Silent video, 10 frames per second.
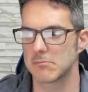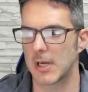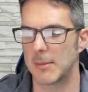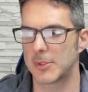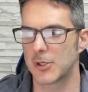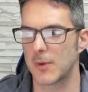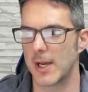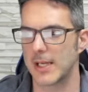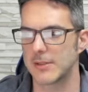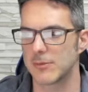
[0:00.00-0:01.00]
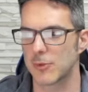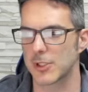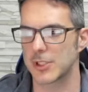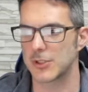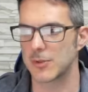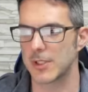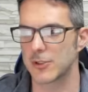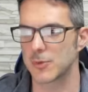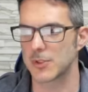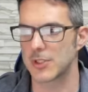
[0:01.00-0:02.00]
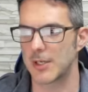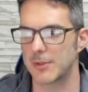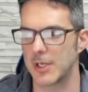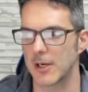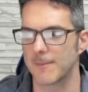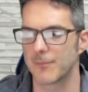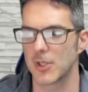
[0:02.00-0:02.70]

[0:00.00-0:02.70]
I'm going to go ahead and we're going to do another switch down here.